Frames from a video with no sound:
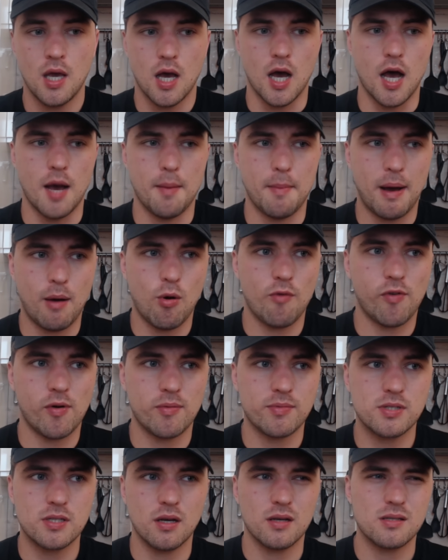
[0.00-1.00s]
Um, however,
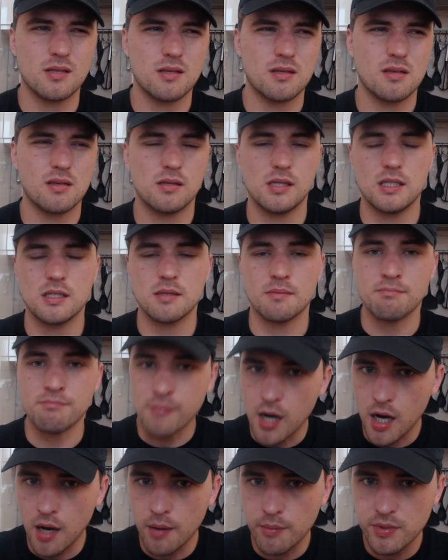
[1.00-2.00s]
I'm starting to see some
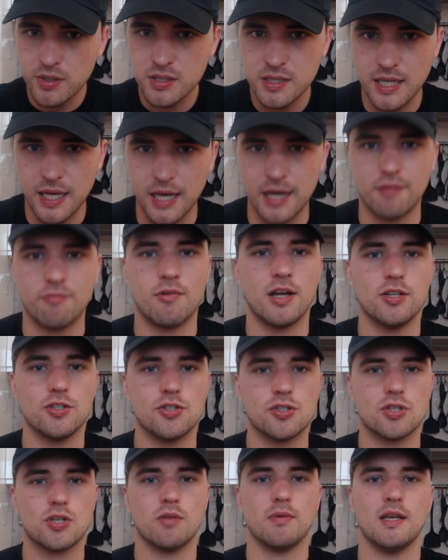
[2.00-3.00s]
murmurs that
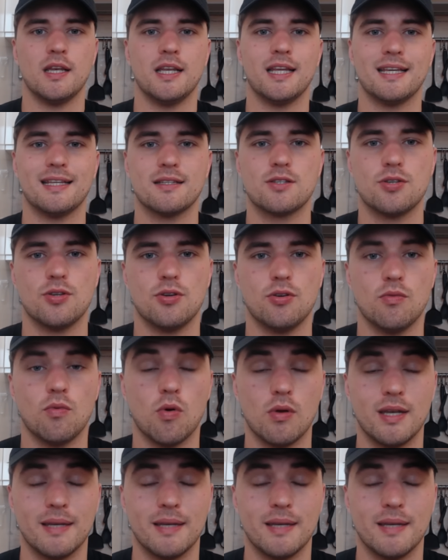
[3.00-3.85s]
Rangers could be linked to, or